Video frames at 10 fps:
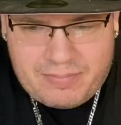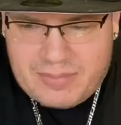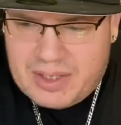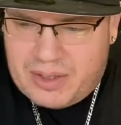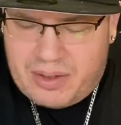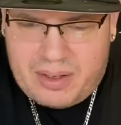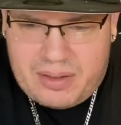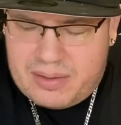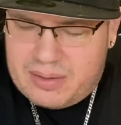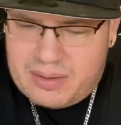you know,
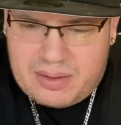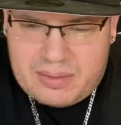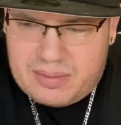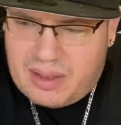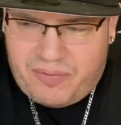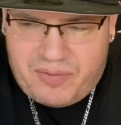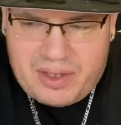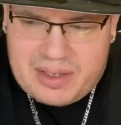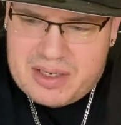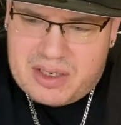I, I feel
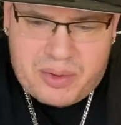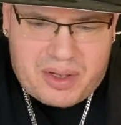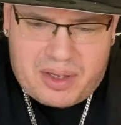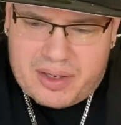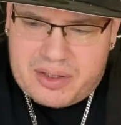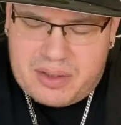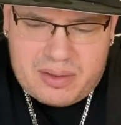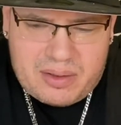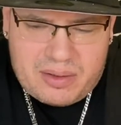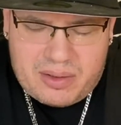like they deal with a lot of,
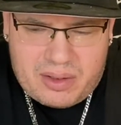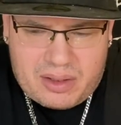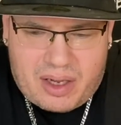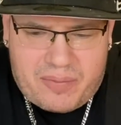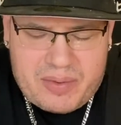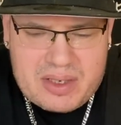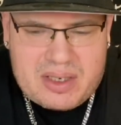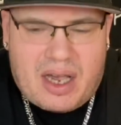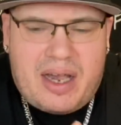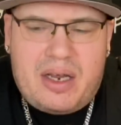a lot of
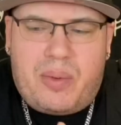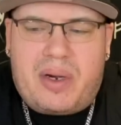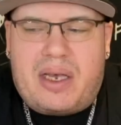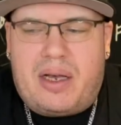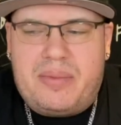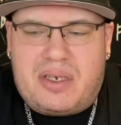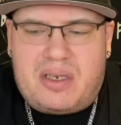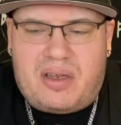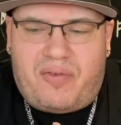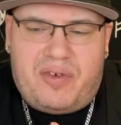anxiety when it comes
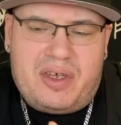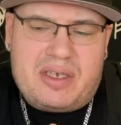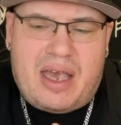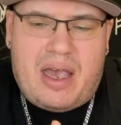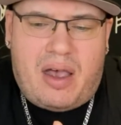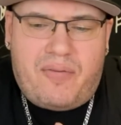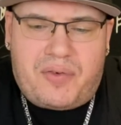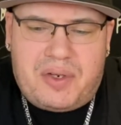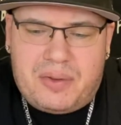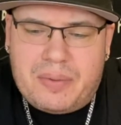to the feelings they have
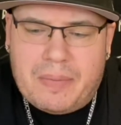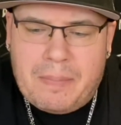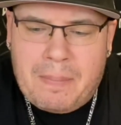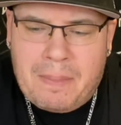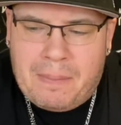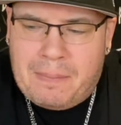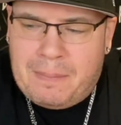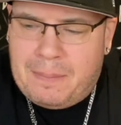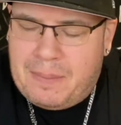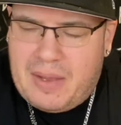for you.
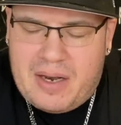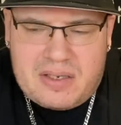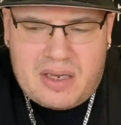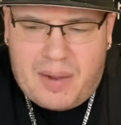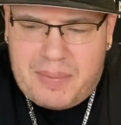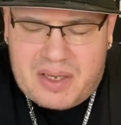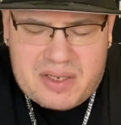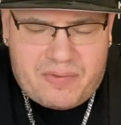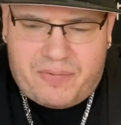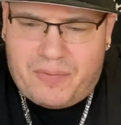And it's not
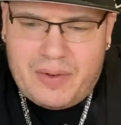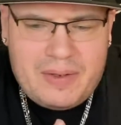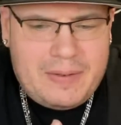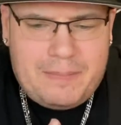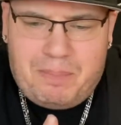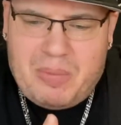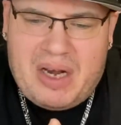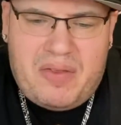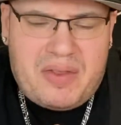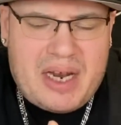because of
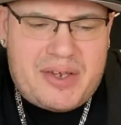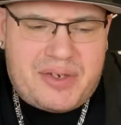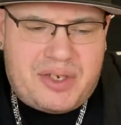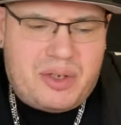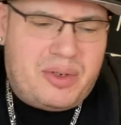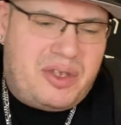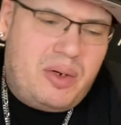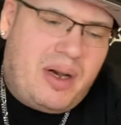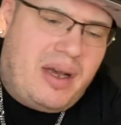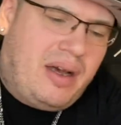anything that has to do with
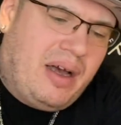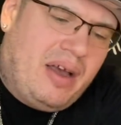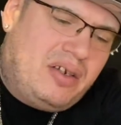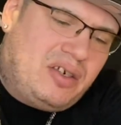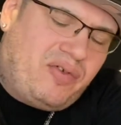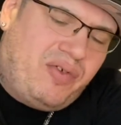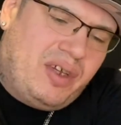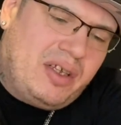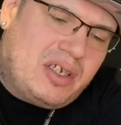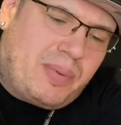you. I, I just feel
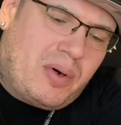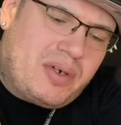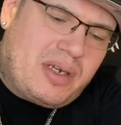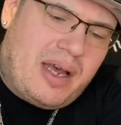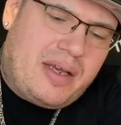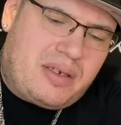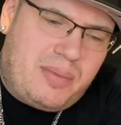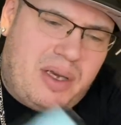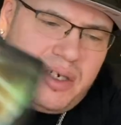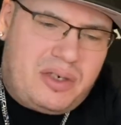like this person has
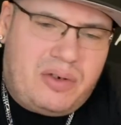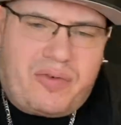some issues